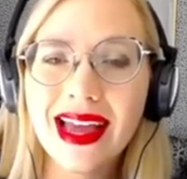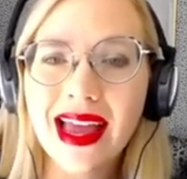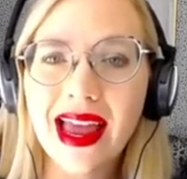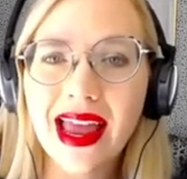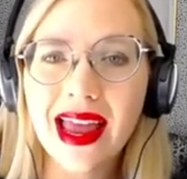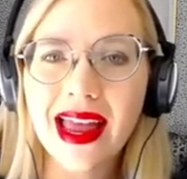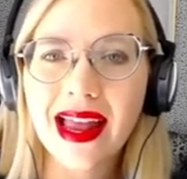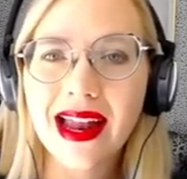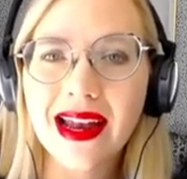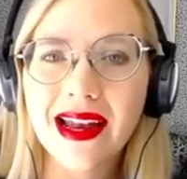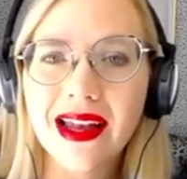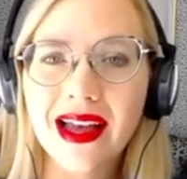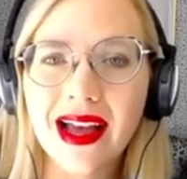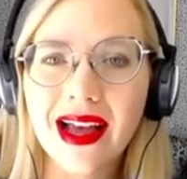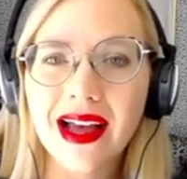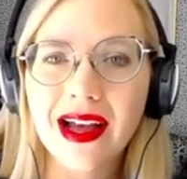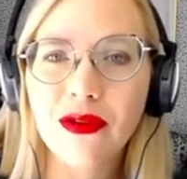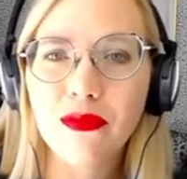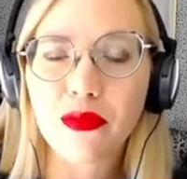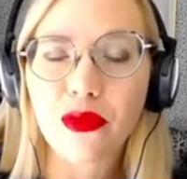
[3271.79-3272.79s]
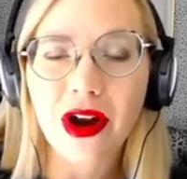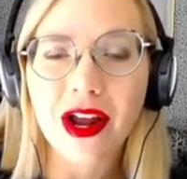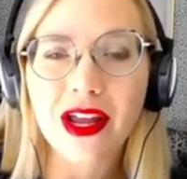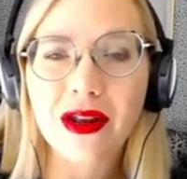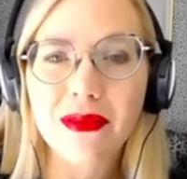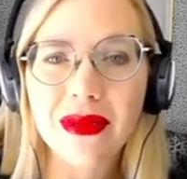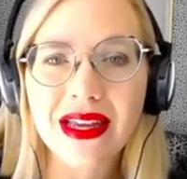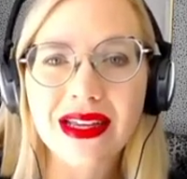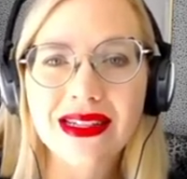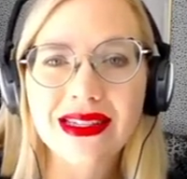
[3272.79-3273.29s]
And Brian
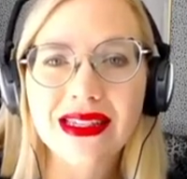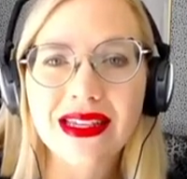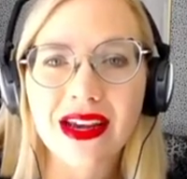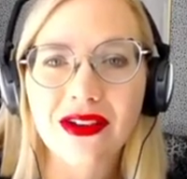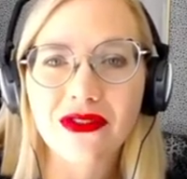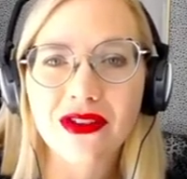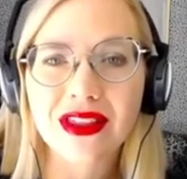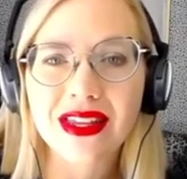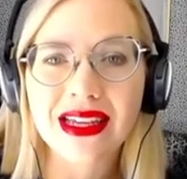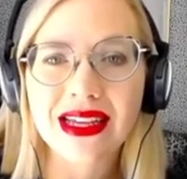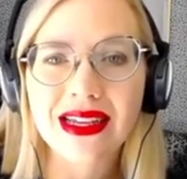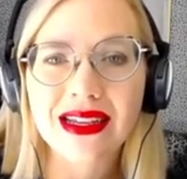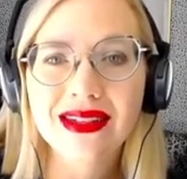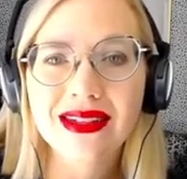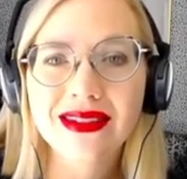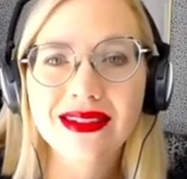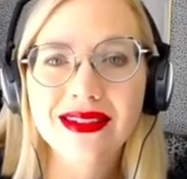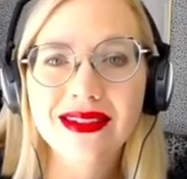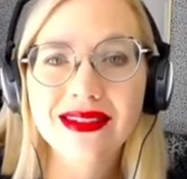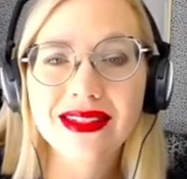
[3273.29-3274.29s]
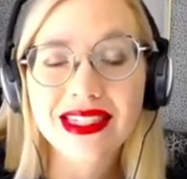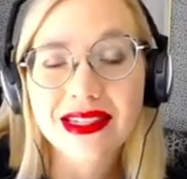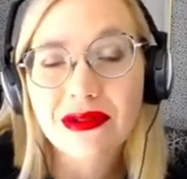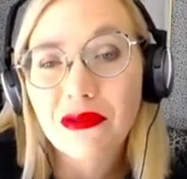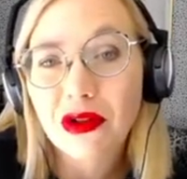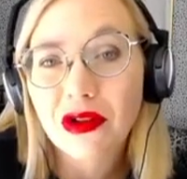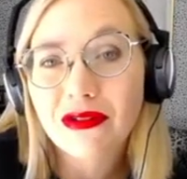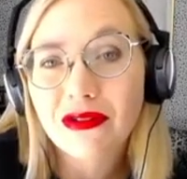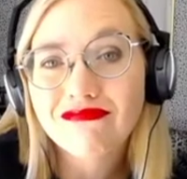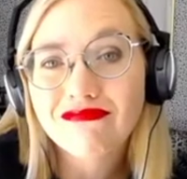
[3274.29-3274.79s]
makes everything
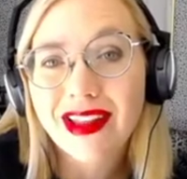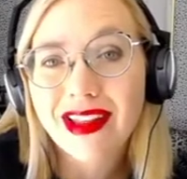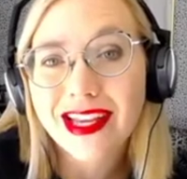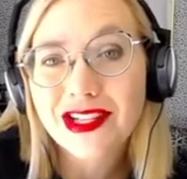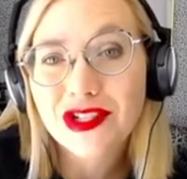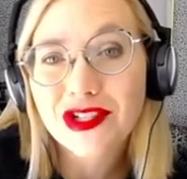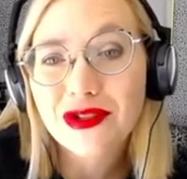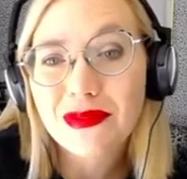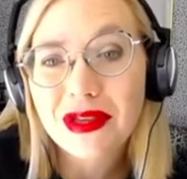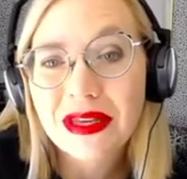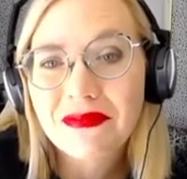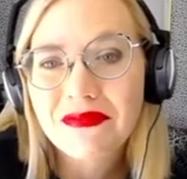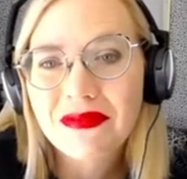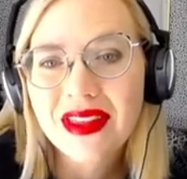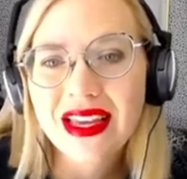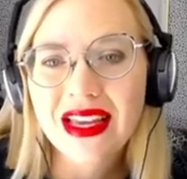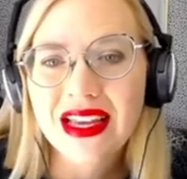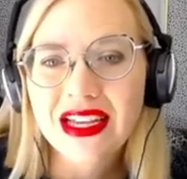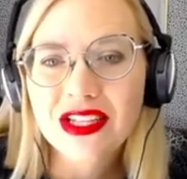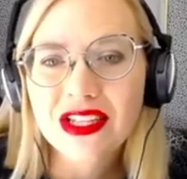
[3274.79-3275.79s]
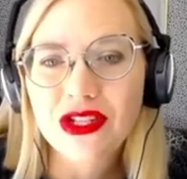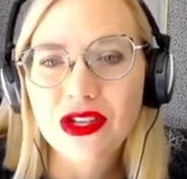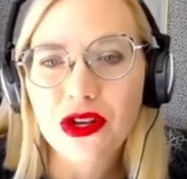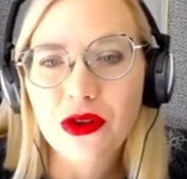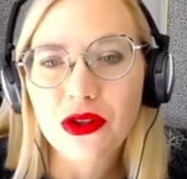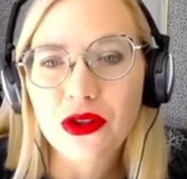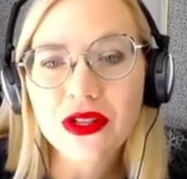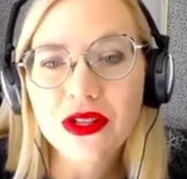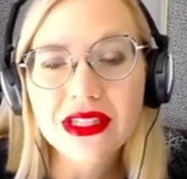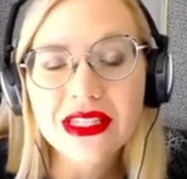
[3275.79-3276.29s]
simple like it should be. So
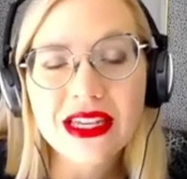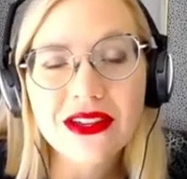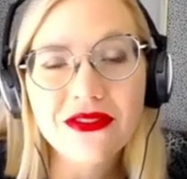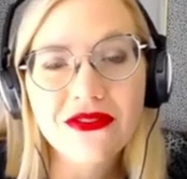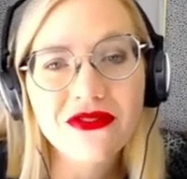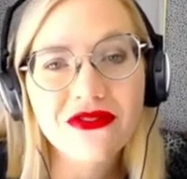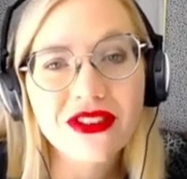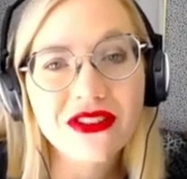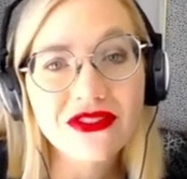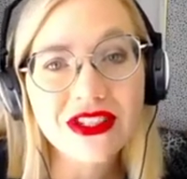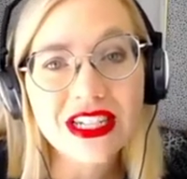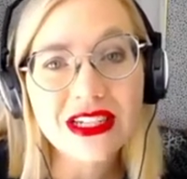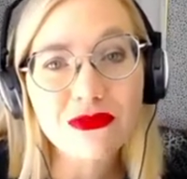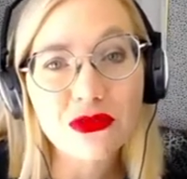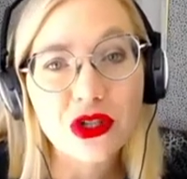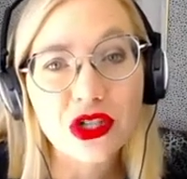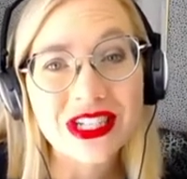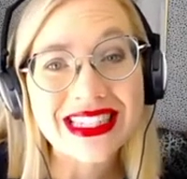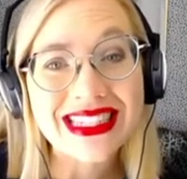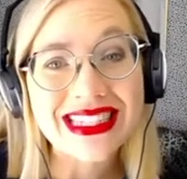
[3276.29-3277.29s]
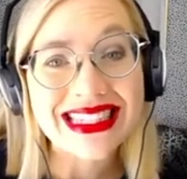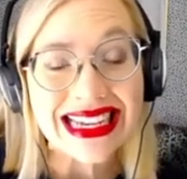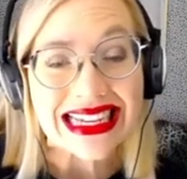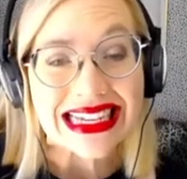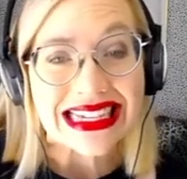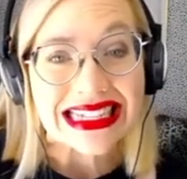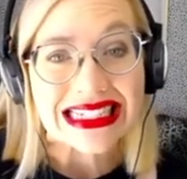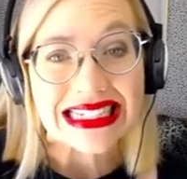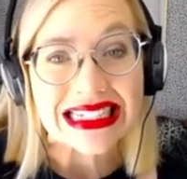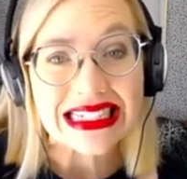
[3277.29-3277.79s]
you can save
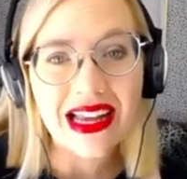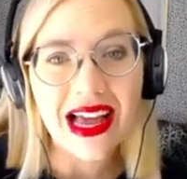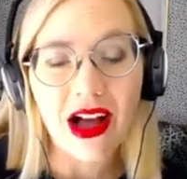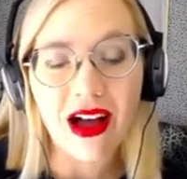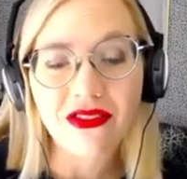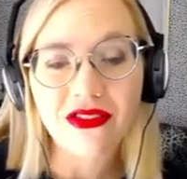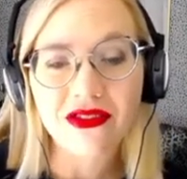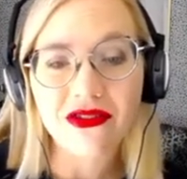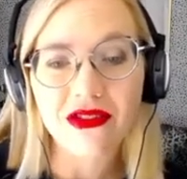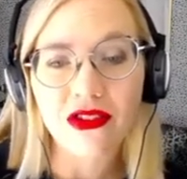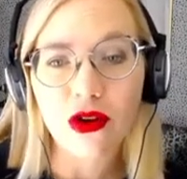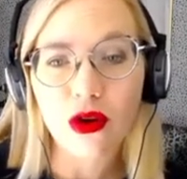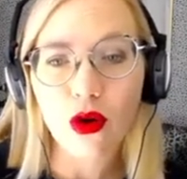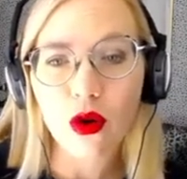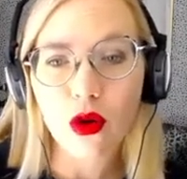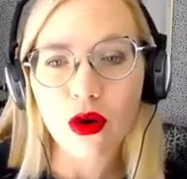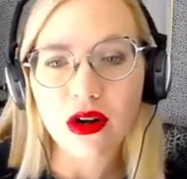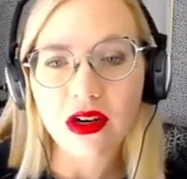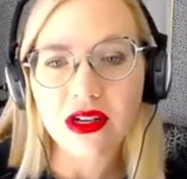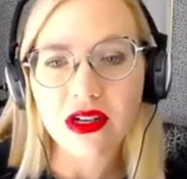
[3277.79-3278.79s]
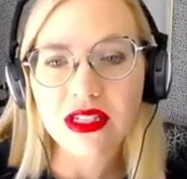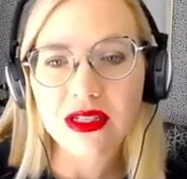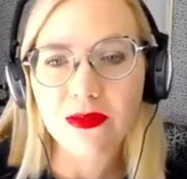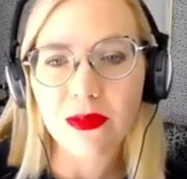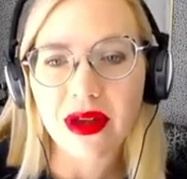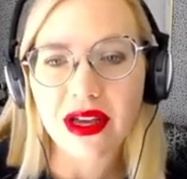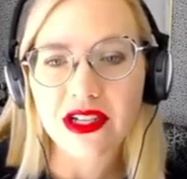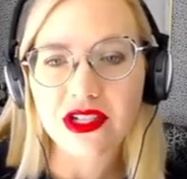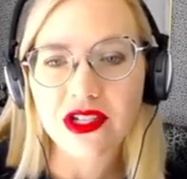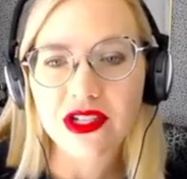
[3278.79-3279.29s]
15% off of the course
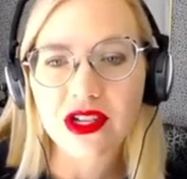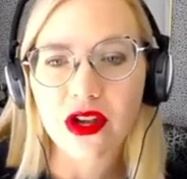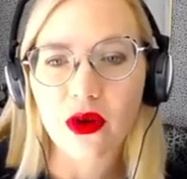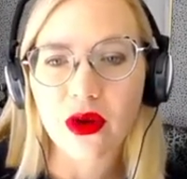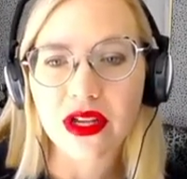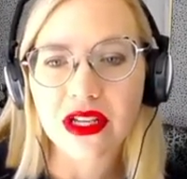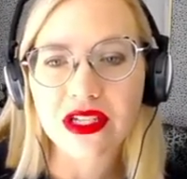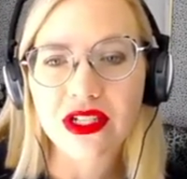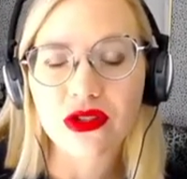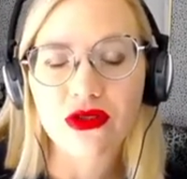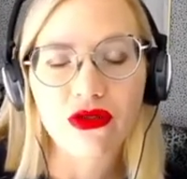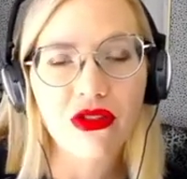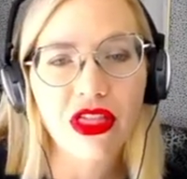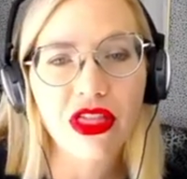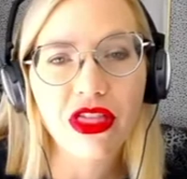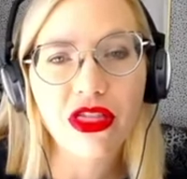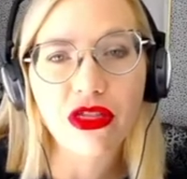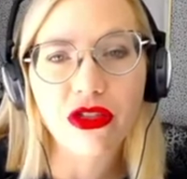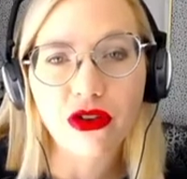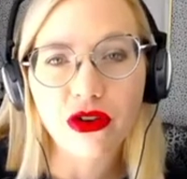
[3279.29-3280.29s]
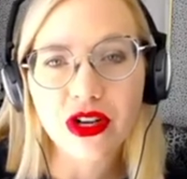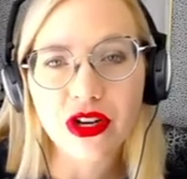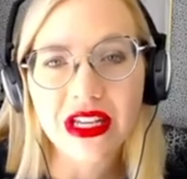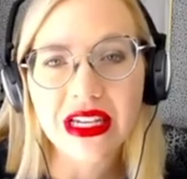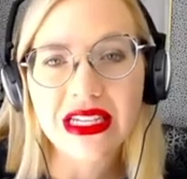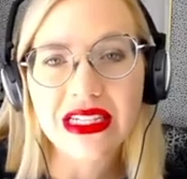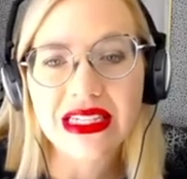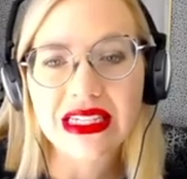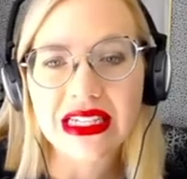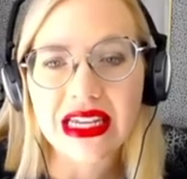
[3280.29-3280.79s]
by just going to
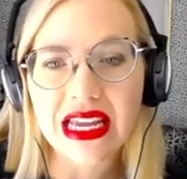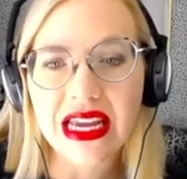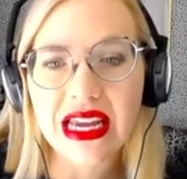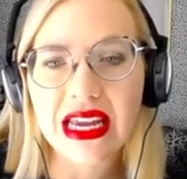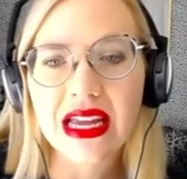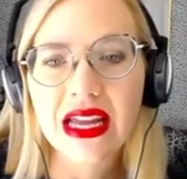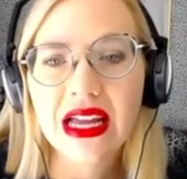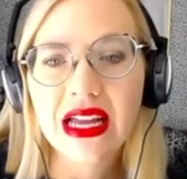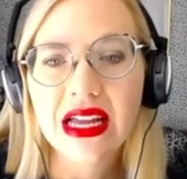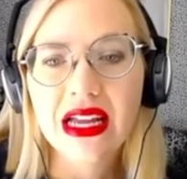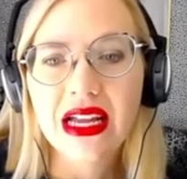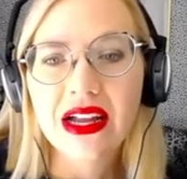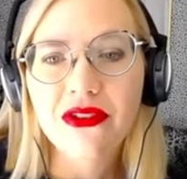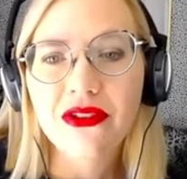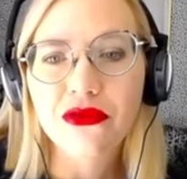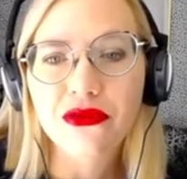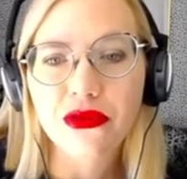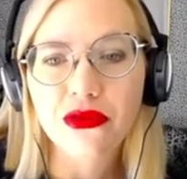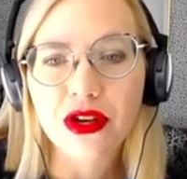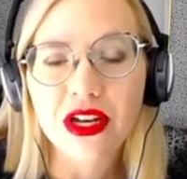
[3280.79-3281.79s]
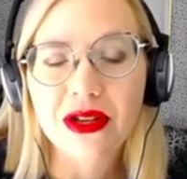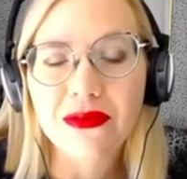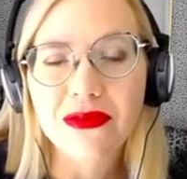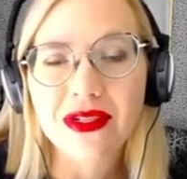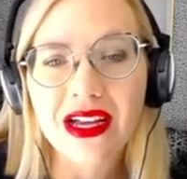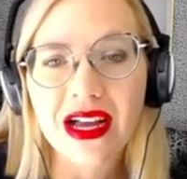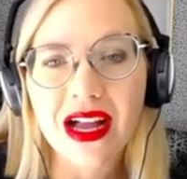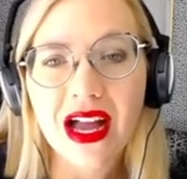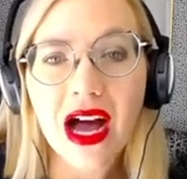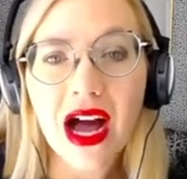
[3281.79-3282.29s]

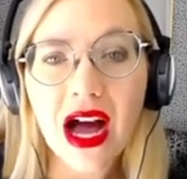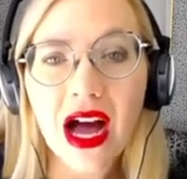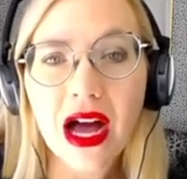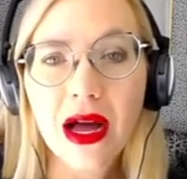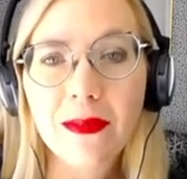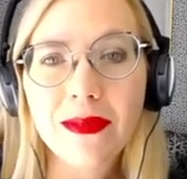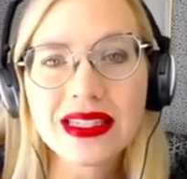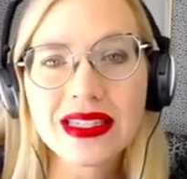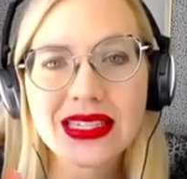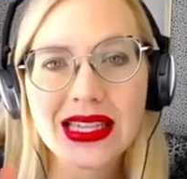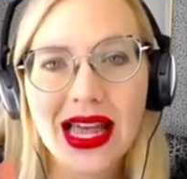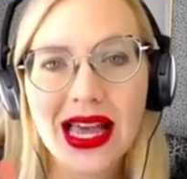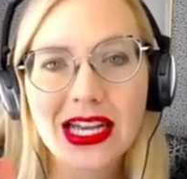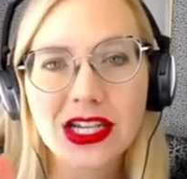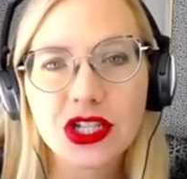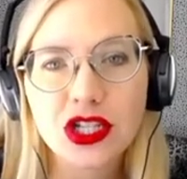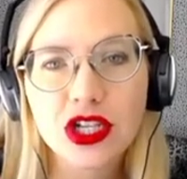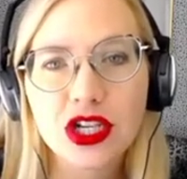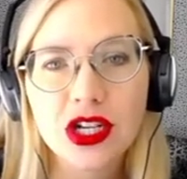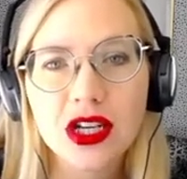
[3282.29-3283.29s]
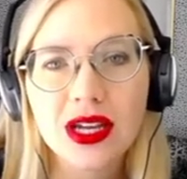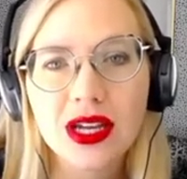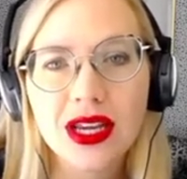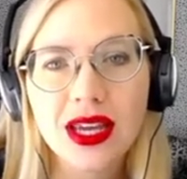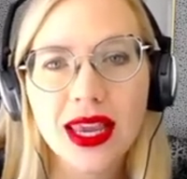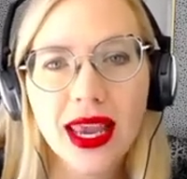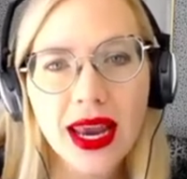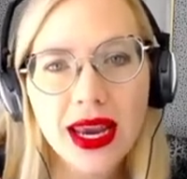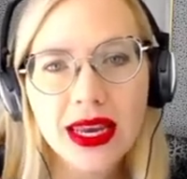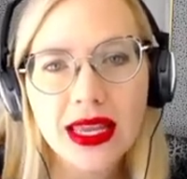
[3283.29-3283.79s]

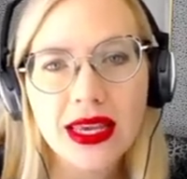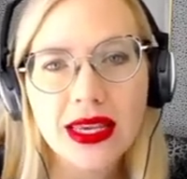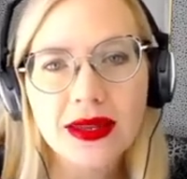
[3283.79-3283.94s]
30dayfreedom.com/Katie,